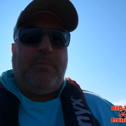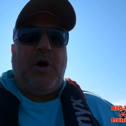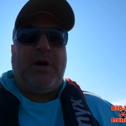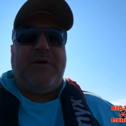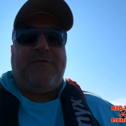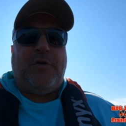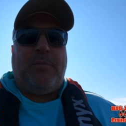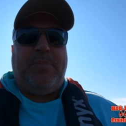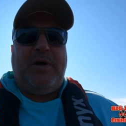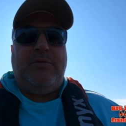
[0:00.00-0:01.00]
the market for
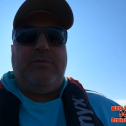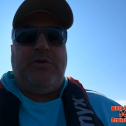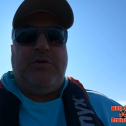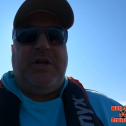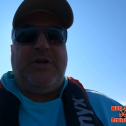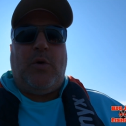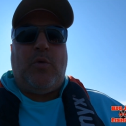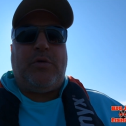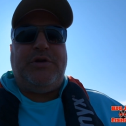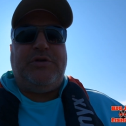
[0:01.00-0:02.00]
a boat, you need to
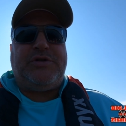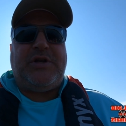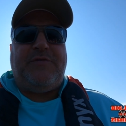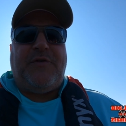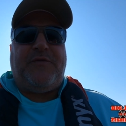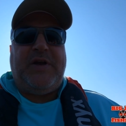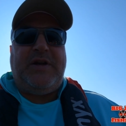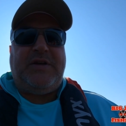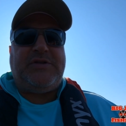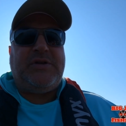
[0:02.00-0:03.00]
order yourself a
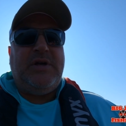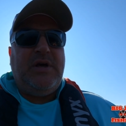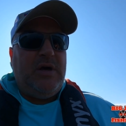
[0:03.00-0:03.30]
Phoenix.